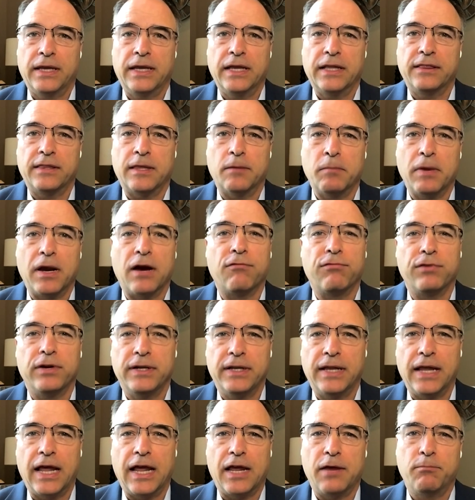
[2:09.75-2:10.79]
get them every
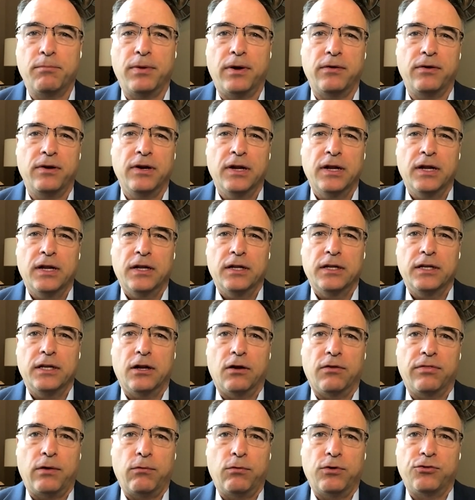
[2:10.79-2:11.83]
day, but
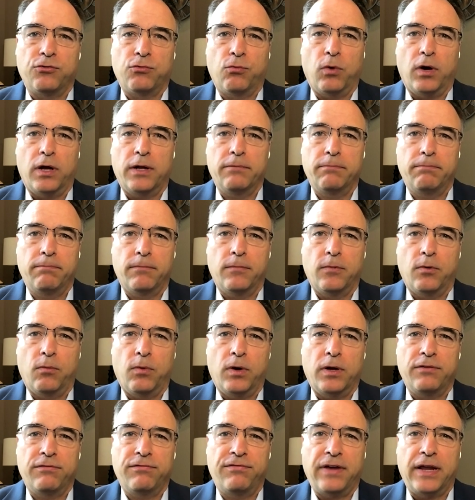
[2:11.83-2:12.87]
there was
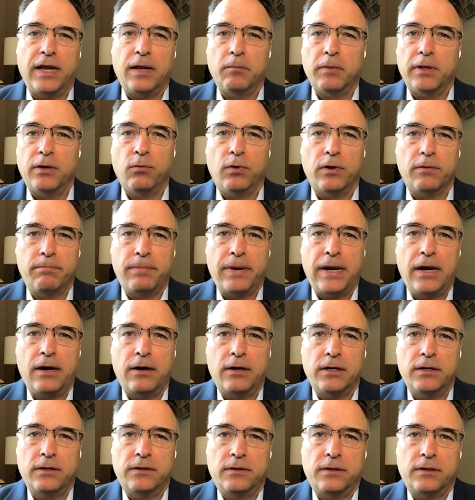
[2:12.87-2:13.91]
one family, one
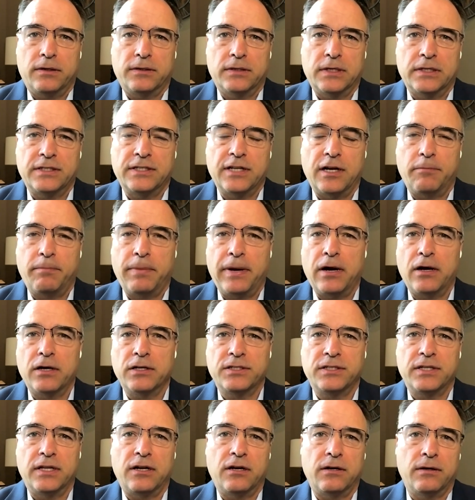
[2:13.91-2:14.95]
parent, a set of
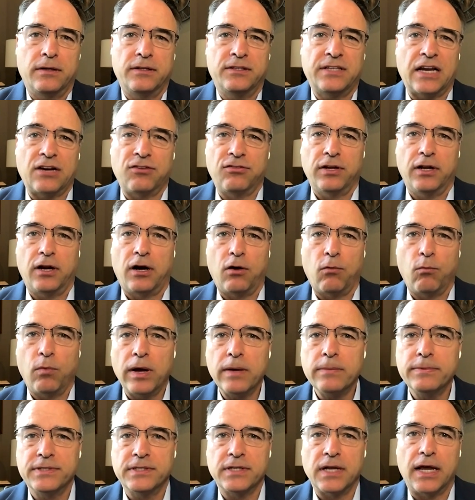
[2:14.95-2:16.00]
parents that it's actually on our
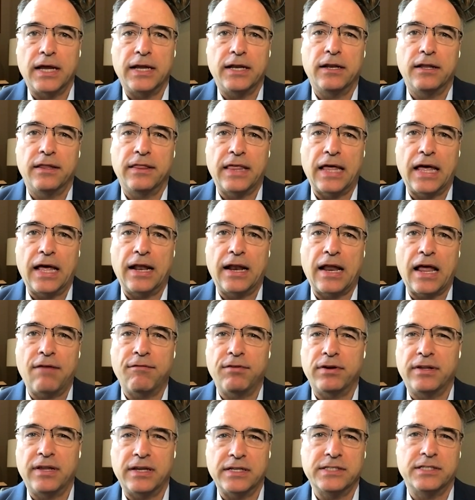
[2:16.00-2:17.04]
website that
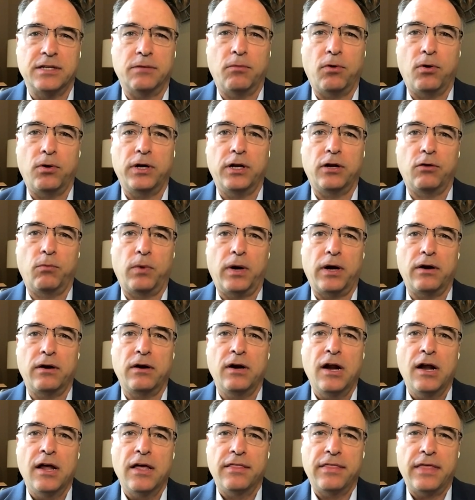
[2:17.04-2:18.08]
have a testimonial where
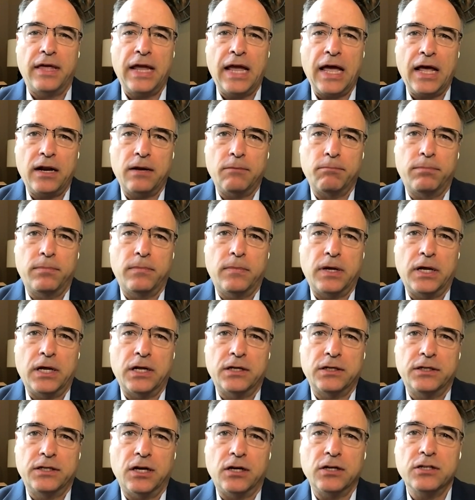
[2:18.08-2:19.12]
they had
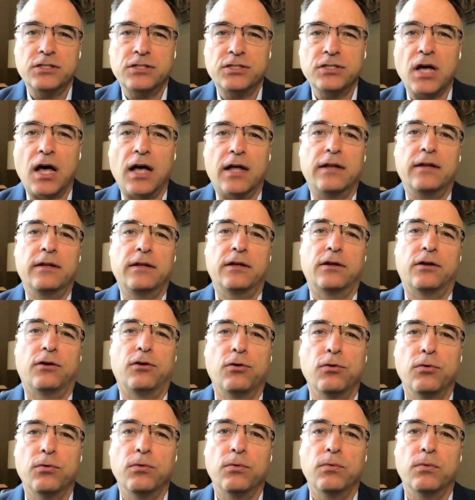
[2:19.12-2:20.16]
a young son
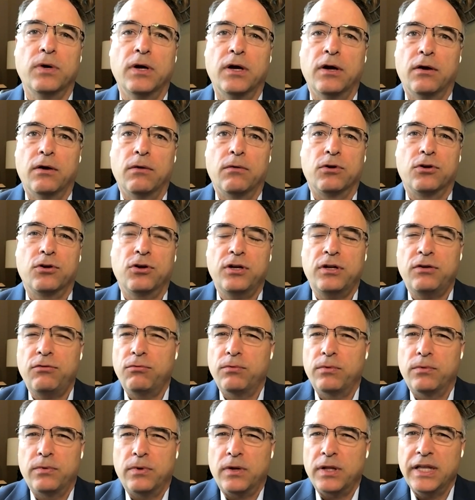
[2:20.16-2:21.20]
who couldn't
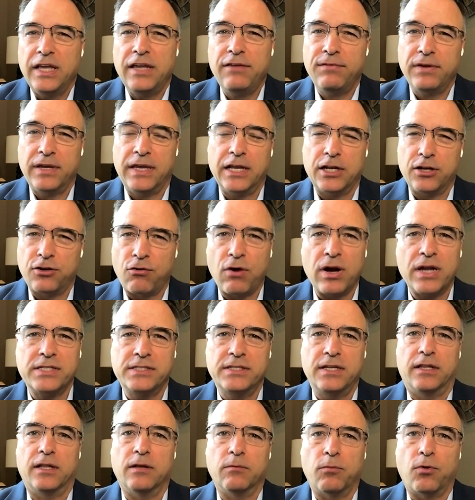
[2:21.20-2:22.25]
really even get
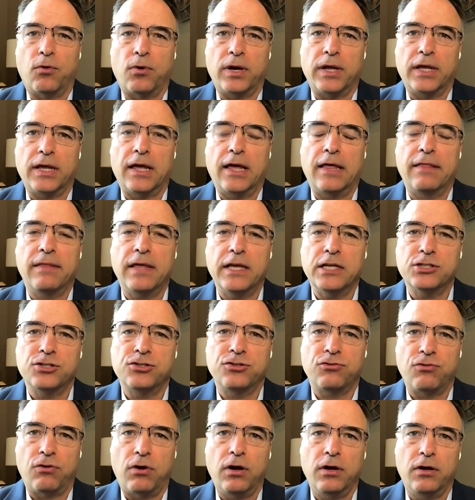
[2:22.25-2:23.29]
dressed in the morning, and they
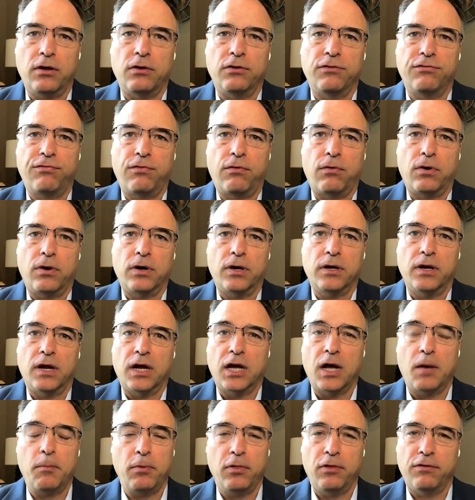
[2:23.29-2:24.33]
struggled for
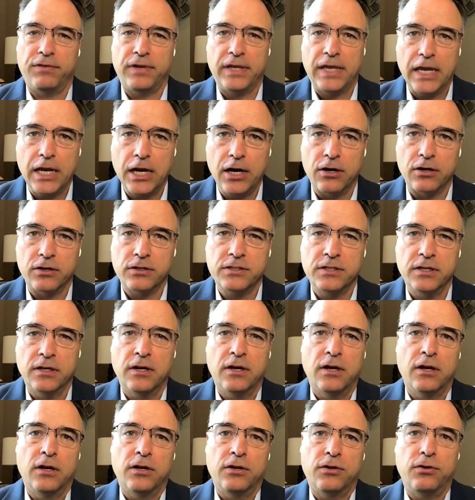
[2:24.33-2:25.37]
a couple of years
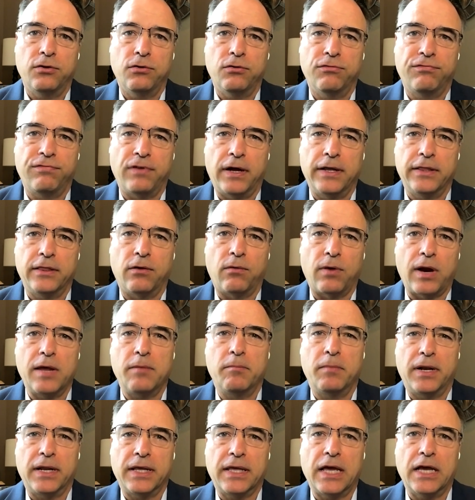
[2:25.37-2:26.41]
to find the
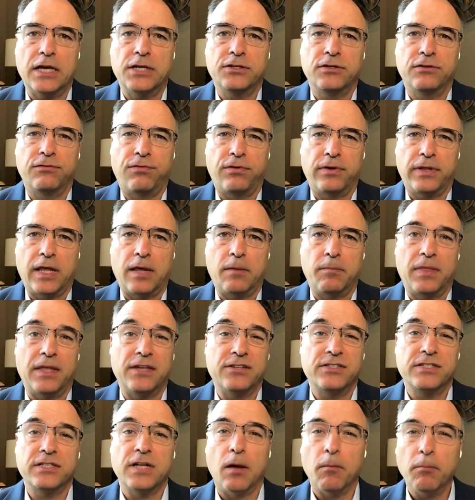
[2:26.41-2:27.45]
right medication for them. They
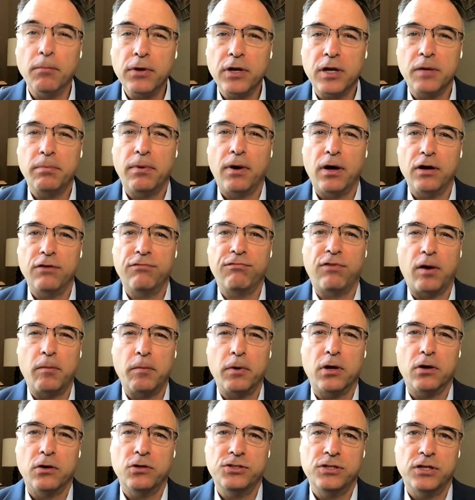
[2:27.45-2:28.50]
stumbled upon
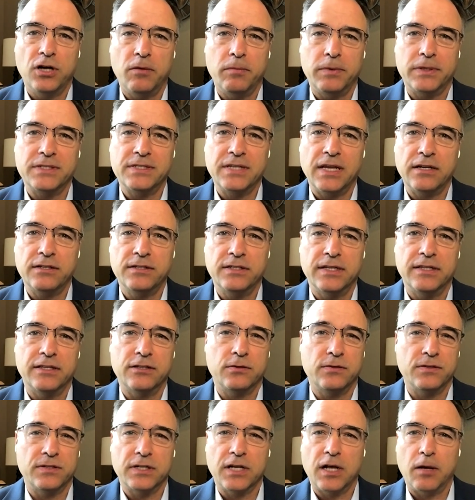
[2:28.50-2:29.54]
pharmacogenomics testing.
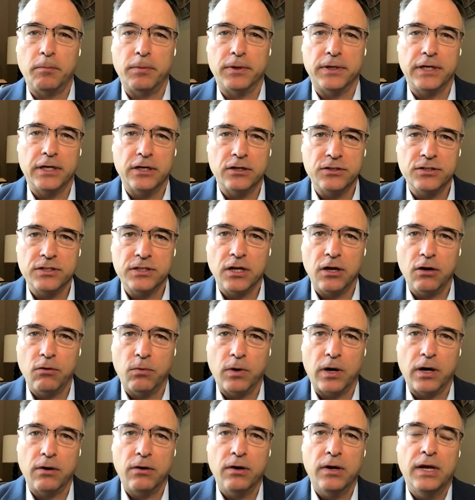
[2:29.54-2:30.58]
This was a couple of years ago
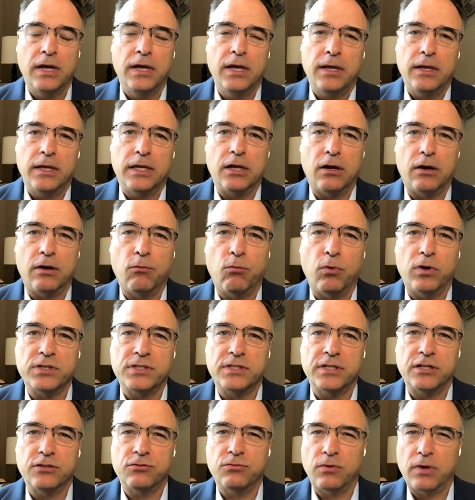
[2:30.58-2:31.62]
where it
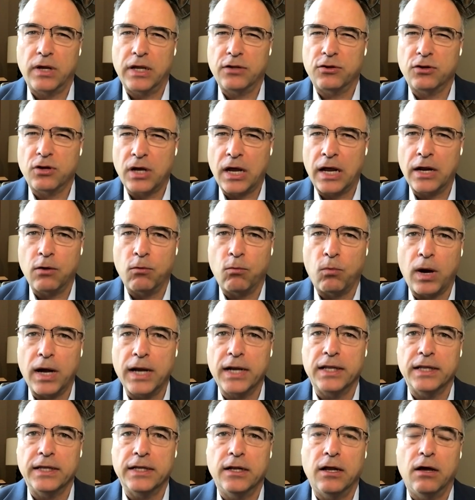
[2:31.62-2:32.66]
wasn't as kind of
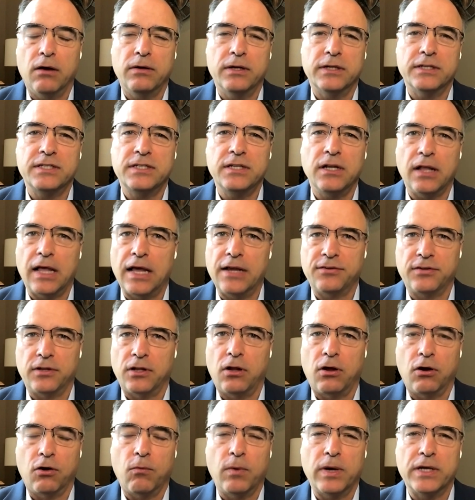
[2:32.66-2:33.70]
widely known. It still has a
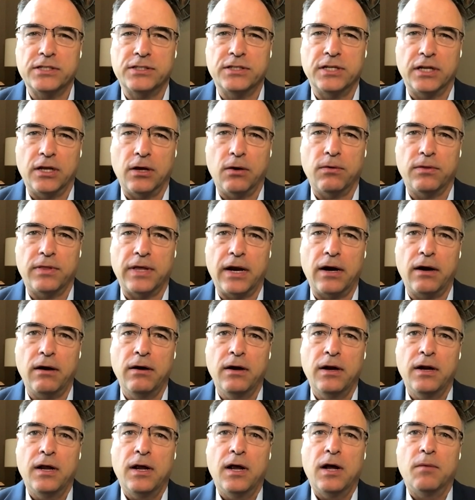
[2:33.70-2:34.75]
long ways to go there,
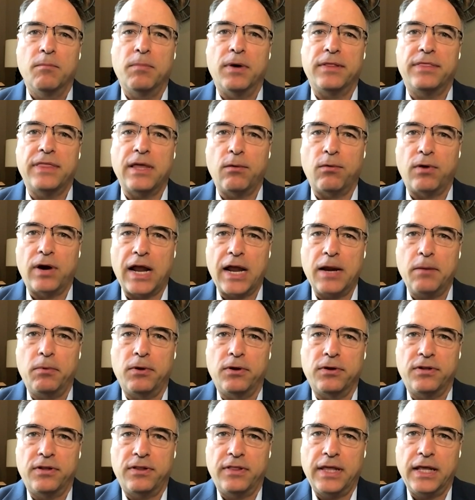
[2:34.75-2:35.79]
but they were
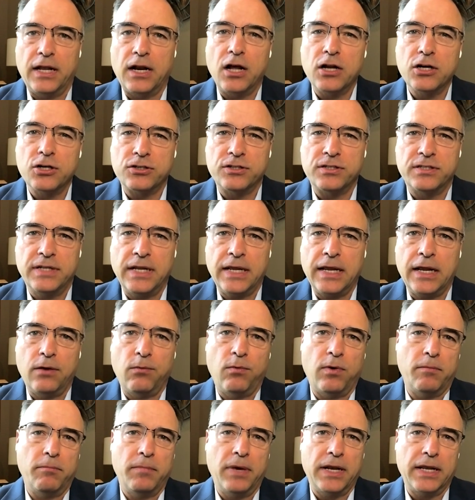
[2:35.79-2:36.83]
able to then understand
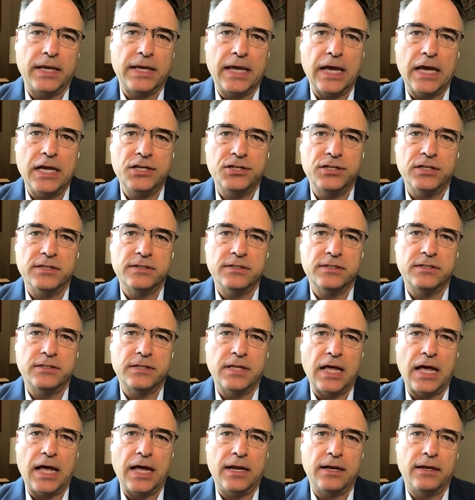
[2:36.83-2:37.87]
what medications
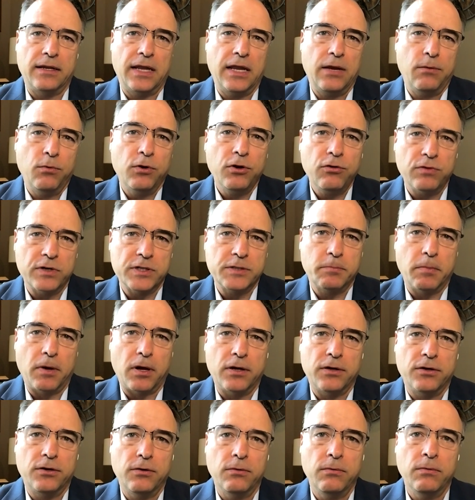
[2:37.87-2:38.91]
that he would
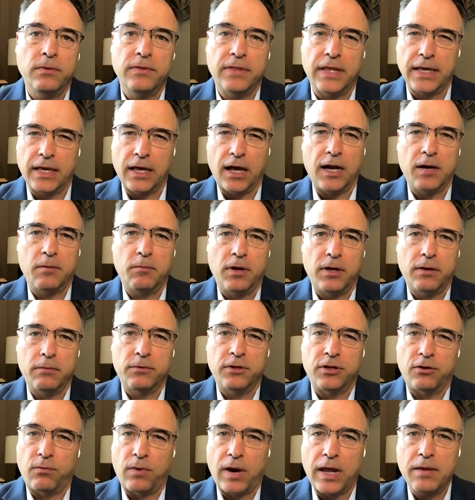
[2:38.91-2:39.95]
respond to. They got him on
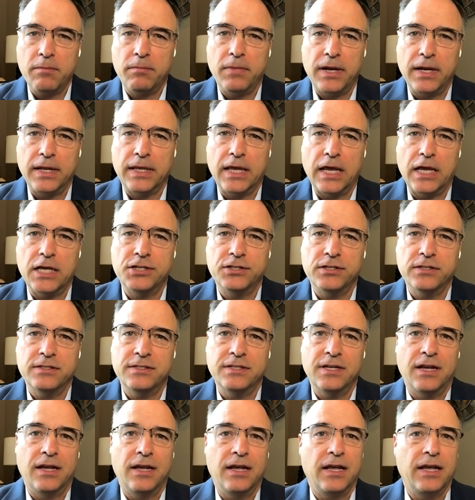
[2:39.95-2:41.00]
the right
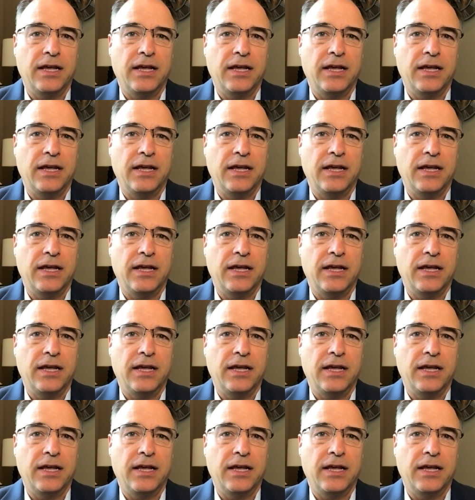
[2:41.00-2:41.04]
medications.